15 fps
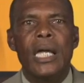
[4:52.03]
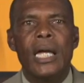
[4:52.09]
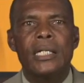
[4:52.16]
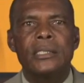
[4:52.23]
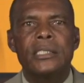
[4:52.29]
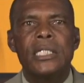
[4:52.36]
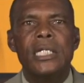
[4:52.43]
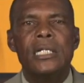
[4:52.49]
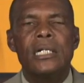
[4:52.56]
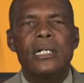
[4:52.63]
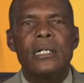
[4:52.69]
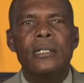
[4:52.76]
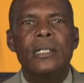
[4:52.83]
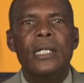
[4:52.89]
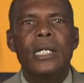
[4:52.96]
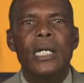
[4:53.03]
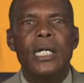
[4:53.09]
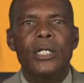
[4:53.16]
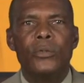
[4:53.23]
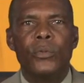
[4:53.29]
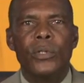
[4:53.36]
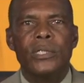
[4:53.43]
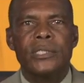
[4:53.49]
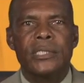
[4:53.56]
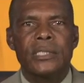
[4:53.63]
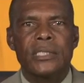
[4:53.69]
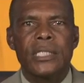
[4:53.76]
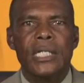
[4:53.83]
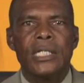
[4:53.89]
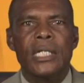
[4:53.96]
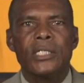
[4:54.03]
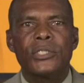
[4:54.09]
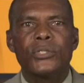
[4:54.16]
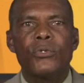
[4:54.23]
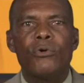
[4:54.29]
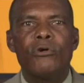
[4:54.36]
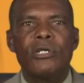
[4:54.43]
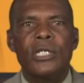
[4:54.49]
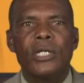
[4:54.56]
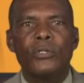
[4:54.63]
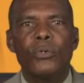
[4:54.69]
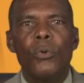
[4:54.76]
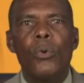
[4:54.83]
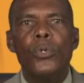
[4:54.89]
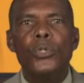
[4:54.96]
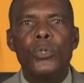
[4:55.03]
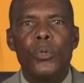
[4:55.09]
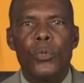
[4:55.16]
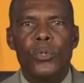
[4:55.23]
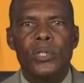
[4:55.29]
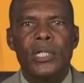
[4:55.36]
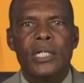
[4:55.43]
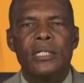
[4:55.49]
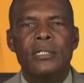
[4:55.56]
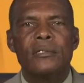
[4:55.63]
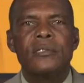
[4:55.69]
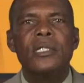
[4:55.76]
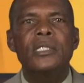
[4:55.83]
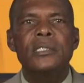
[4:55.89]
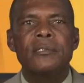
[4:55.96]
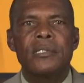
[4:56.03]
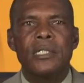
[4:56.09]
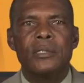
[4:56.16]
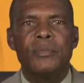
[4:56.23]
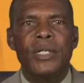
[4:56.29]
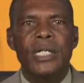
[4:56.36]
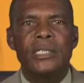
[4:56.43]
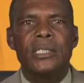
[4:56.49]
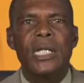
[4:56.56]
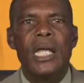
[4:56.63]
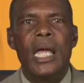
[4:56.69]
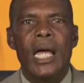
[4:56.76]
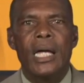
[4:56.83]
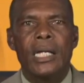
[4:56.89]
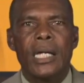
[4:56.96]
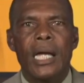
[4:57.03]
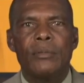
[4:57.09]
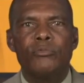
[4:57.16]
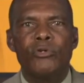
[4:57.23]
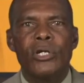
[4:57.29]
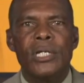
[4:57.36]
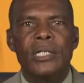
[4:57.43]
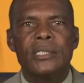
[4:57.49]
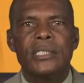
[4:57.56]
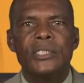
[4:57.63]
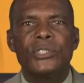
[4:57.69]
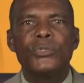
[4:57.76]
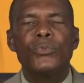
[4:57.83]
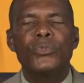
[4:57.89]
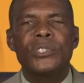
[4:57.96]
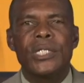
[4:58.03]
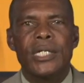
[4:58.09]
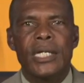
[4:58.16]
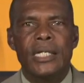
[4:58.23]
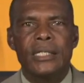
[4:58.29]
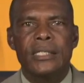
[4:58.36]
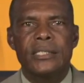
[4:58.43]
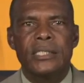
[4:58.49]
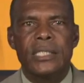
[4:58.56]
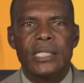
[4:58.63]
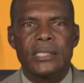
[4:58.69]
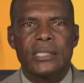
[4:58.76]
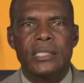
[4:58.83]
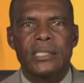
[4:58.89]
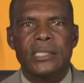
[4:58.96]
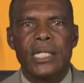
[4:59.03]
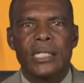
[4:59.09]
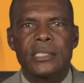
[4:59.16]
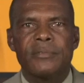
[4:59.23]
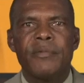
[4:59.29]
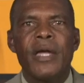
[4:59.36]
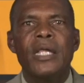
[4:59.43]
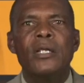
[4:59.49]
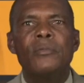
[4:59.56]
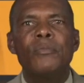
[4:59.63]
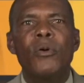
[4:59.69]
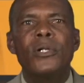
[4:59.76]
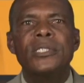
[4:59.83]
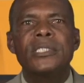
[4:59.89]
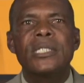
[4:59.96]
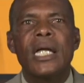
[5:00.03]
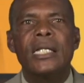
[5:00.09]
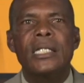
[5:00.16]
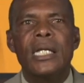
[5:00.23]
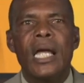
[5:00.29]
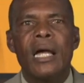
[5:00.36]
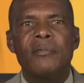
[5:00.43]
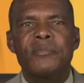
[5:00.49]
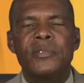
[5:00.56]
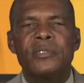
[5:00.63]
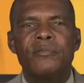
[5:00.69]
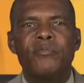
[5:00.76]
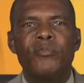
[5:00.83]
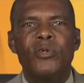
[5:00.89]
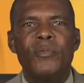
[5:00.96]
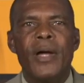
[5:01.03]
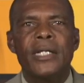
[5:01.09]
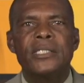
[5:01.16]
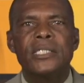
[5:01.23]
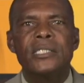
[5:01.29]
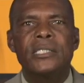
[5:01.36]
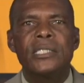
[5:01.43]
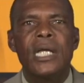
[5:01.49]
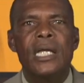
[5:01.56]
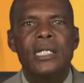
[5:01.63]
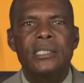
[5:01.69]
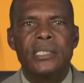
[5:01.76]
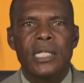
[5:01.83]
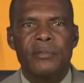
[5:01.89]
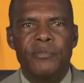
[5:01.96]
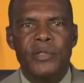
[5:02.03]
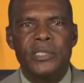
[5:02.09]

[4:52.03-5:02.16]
Antigua, it was St. Kitts scoring an own goal in the 33rd minute and Gabriela De Souza in the 66th. Final point standing after the 3 matches, St.